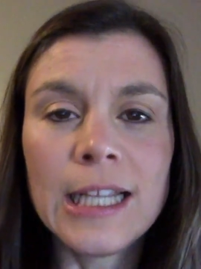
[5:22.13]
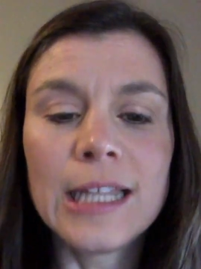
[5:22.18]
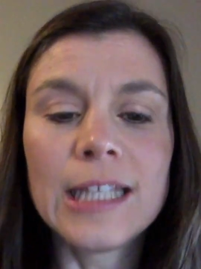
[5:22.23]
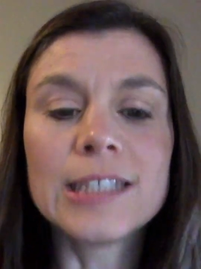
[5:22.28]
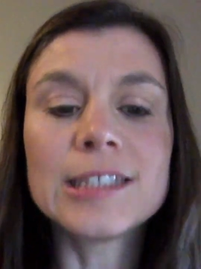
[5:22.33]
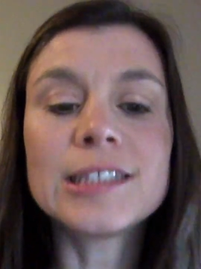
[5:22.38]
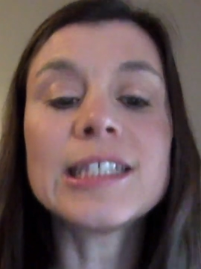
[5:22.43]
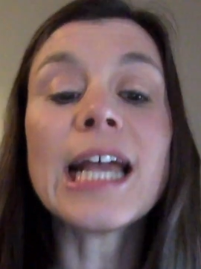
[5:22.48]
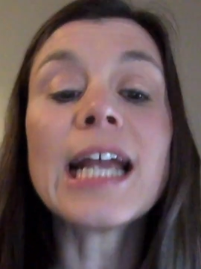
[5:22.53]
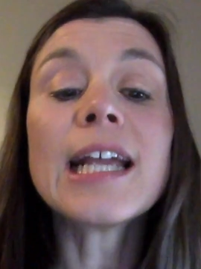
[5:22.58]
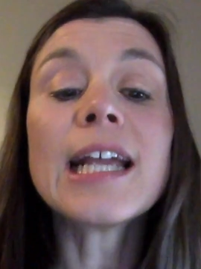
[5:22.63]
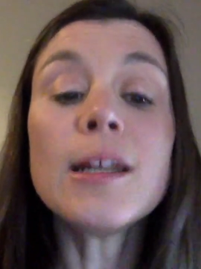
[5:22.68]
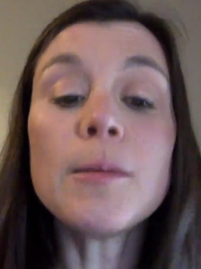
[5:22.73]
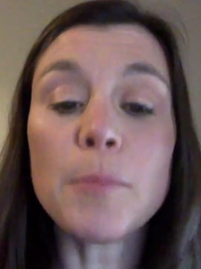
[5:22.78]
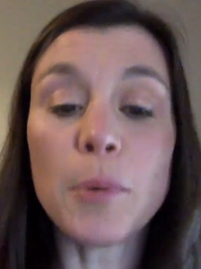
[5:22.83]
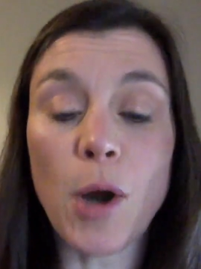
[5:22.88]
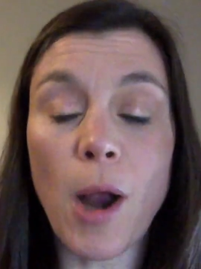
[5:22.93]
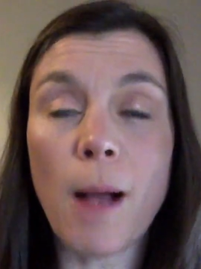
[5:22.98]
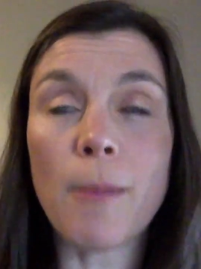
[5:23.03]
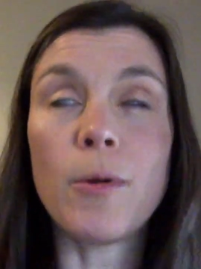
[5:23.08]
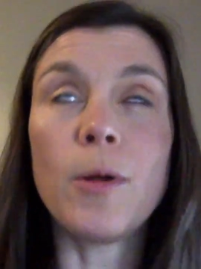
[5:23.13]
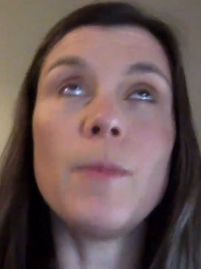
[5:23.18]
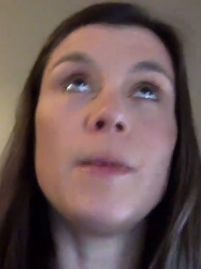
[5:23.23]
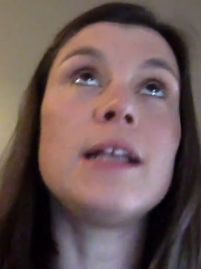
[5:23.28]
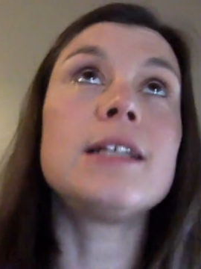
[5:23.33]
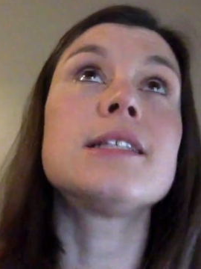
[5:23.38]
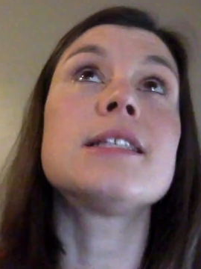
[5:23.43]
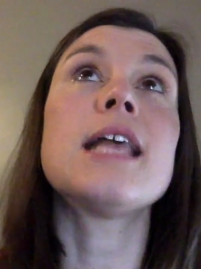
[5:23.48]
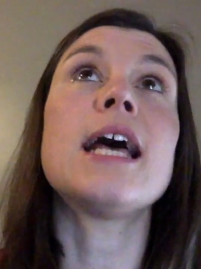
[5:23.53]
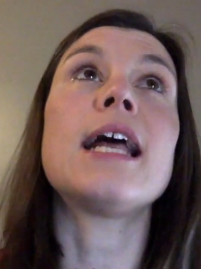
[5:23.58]
The second problem
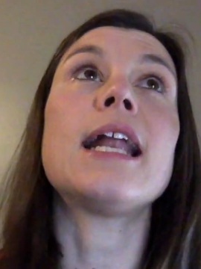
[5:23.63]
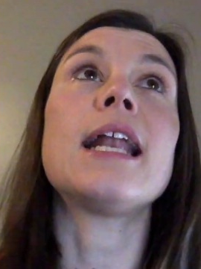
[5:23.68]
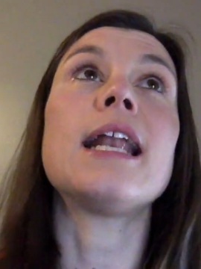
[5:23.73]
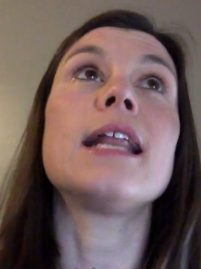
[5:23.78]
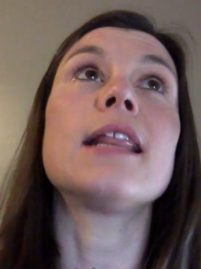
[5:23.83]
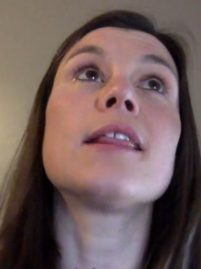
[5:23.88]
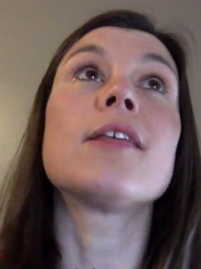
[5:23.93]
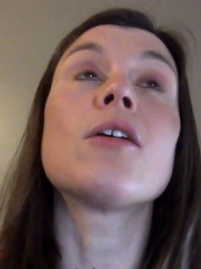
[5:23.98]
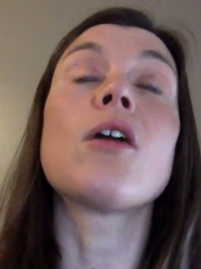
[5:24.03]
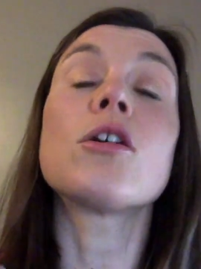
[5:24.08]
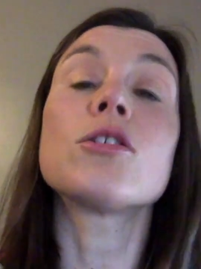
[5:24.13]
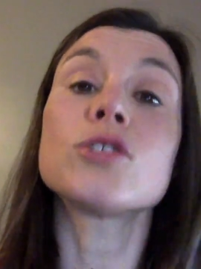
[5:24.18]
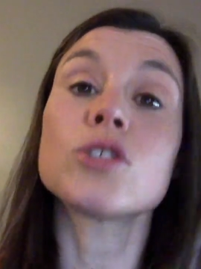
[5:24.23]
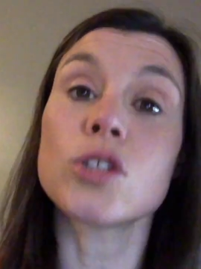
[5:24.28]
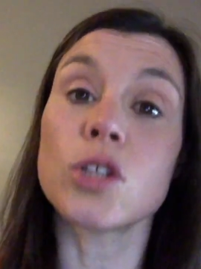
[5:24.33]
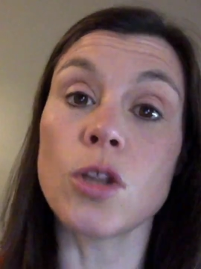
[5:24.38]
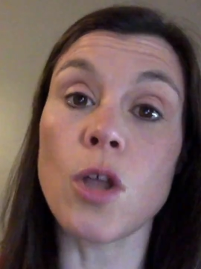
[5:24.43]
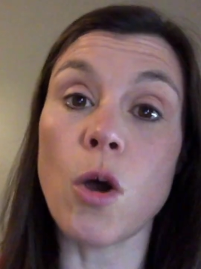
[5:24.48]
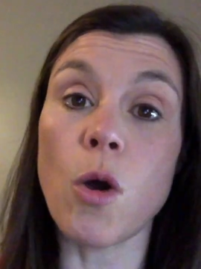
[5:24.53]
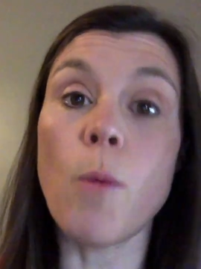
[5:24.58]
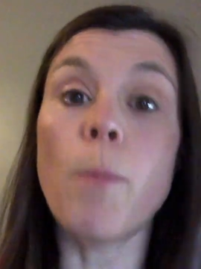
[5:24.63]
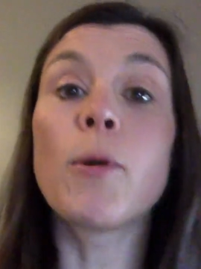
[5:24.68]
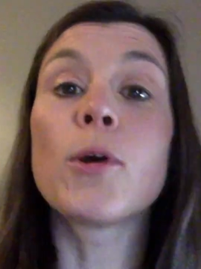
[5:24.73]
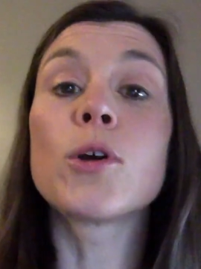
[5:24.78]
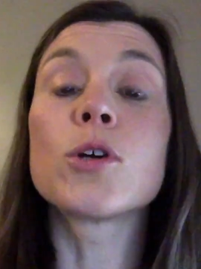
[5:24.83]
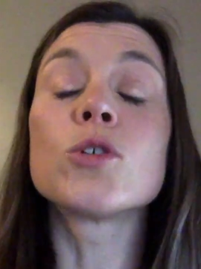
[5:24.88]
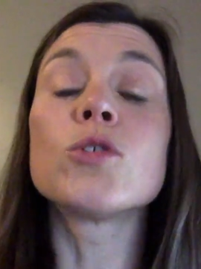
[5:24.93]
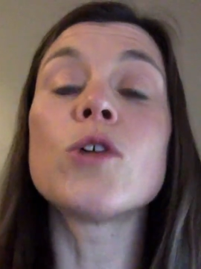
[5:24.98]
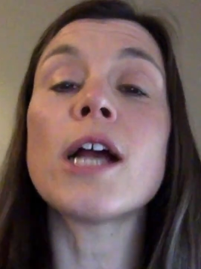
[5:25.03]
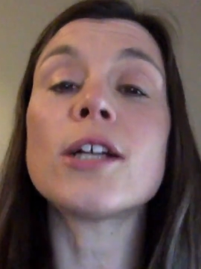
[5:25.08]
is that there are slow
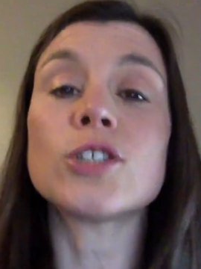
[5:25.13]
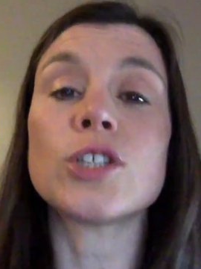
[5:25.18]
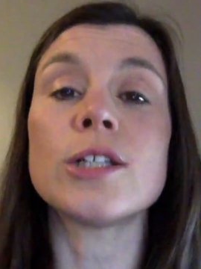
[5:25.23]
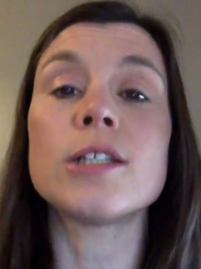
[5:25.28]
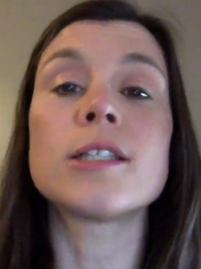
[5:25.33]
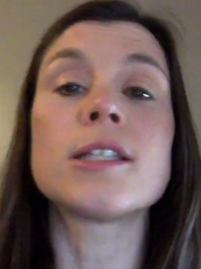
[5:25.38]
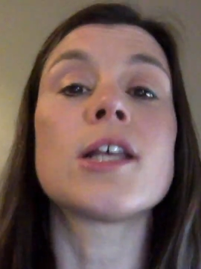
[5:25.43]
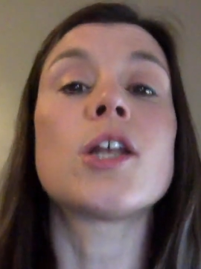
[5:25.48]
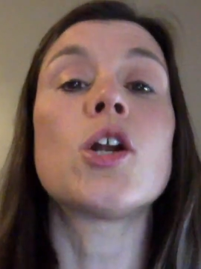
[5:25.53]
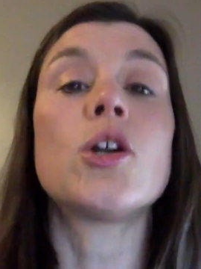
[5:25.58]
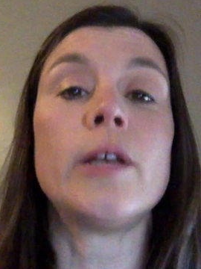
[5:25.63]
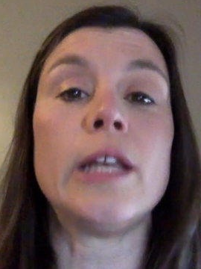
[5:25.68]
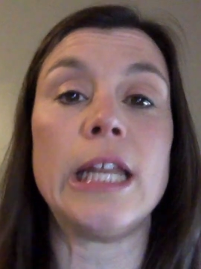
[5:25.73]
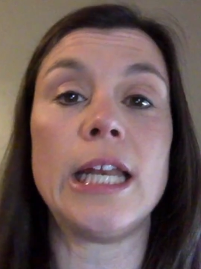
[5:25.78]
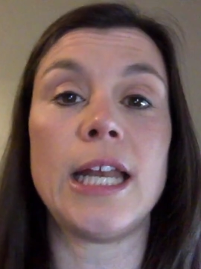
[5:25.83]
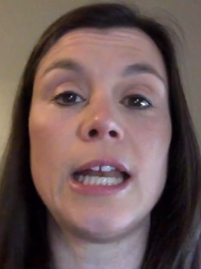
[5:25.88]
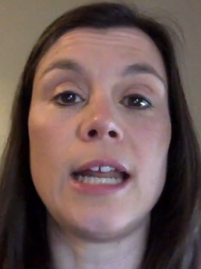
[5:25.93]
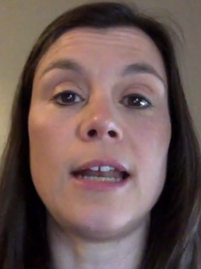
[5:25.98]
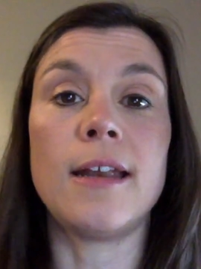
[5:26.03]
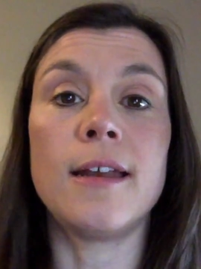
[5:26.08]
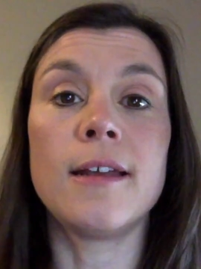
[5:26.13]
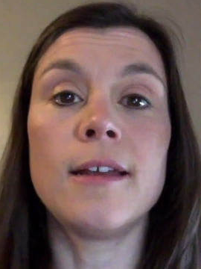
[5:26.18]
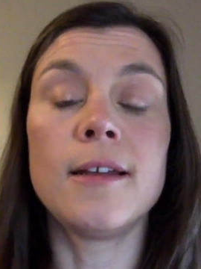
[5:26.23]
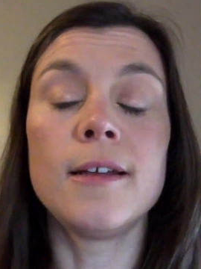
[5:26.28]
progressions that are needed.